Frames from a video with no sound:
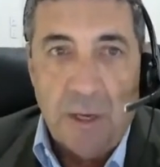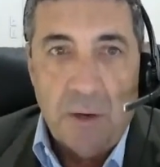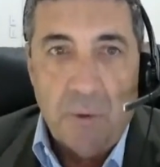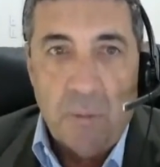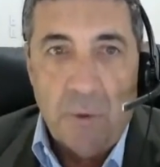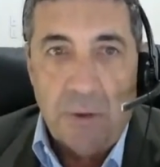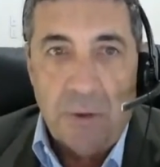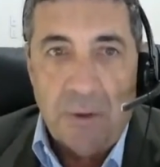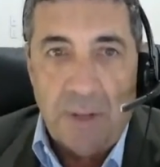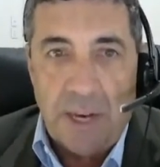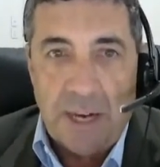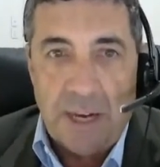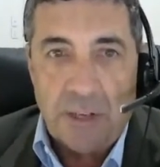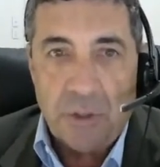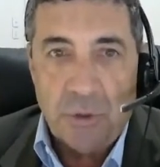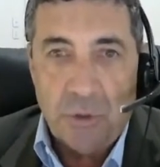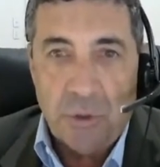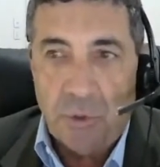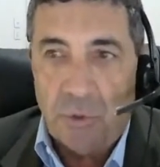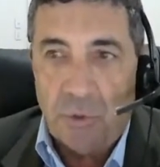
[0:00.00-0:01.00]
with the
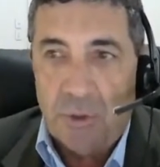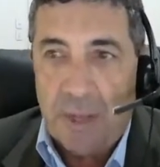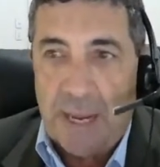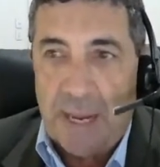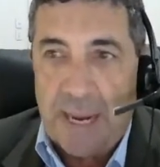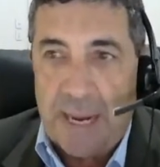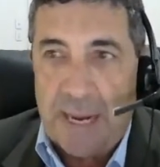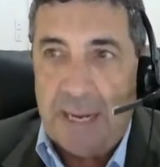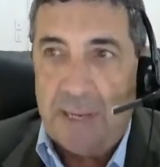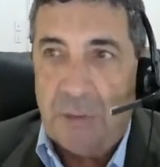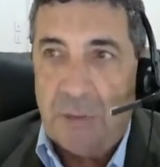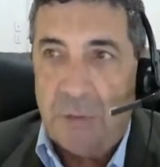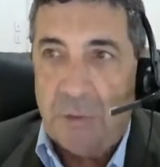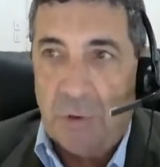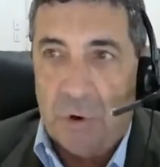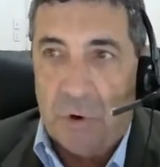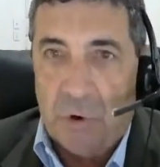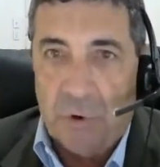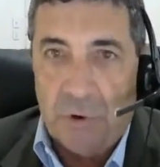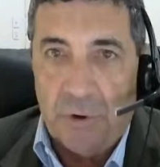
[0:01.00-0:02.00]
actual
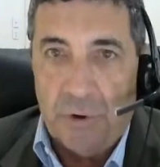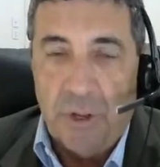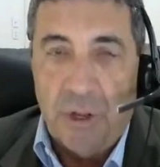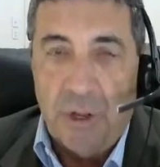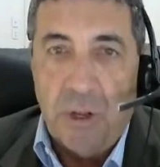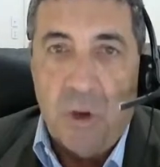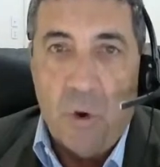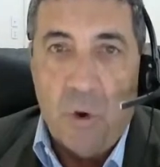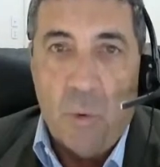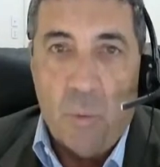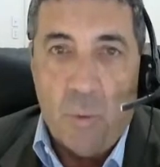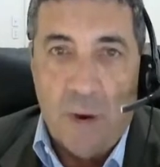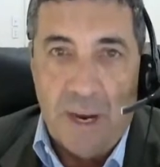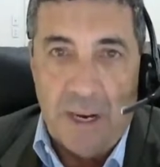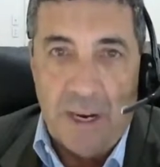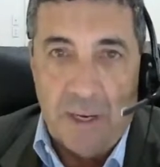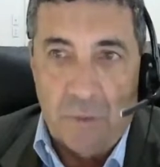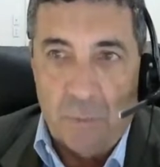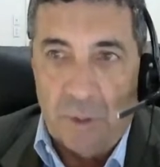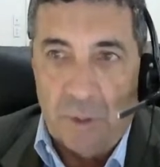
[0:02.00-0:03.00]
hands-on
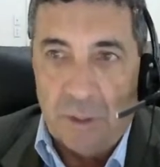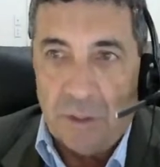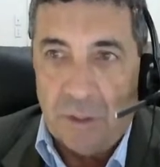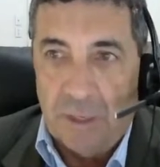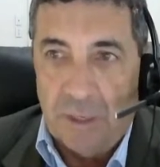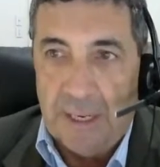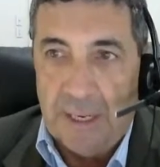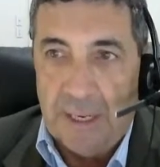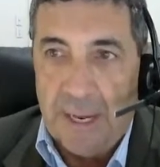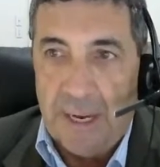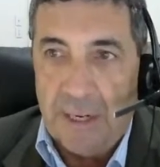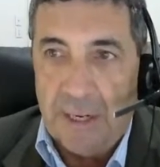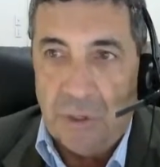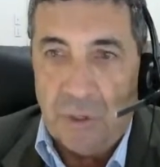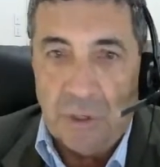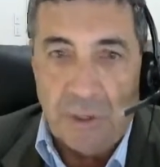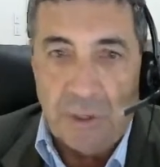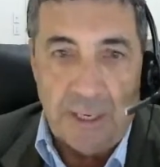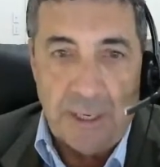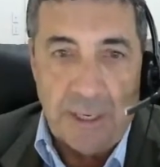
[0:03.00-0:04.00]
way in which
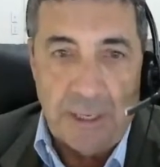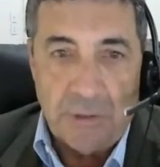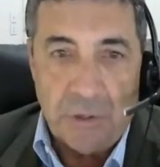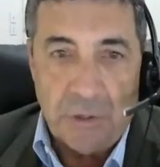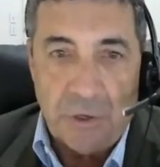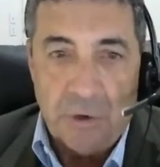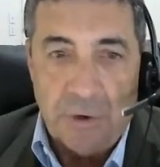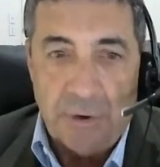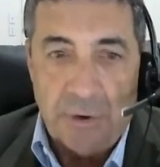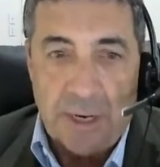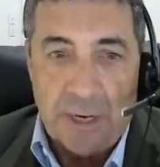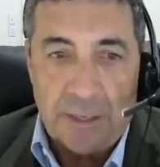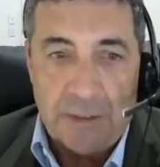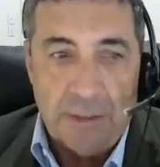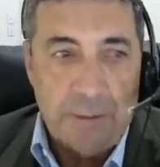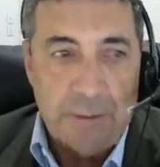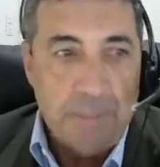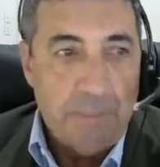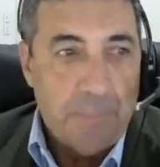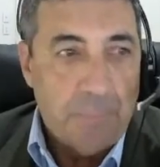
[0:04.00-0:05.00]
litigation is
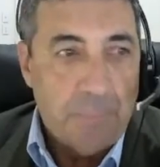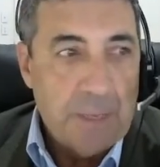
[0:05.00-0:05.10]
conducted.